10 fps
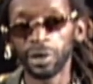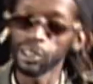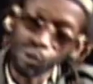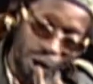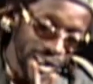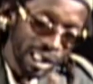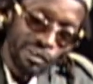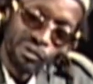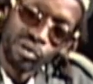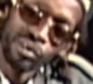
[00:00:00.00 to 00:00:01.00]
The one
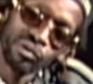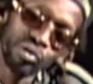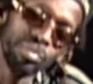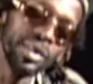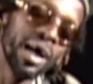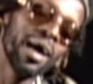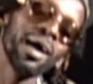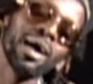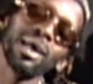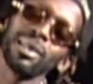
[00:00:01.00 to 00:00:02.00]
life you live could be
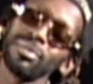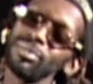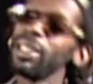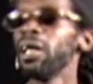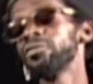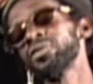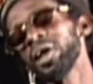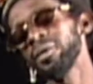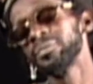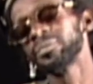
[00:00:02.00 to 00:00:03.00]
hard, then
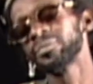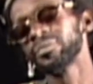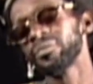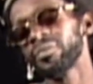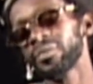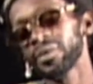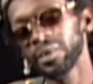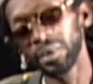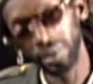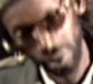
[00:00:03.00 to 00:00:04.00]
after,
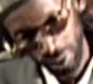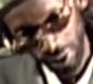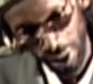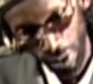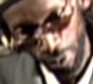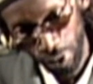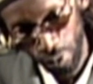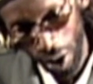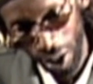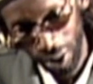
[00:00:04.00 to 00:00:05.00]
is there a
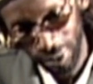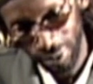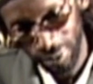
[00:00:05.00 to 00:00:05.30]
reward?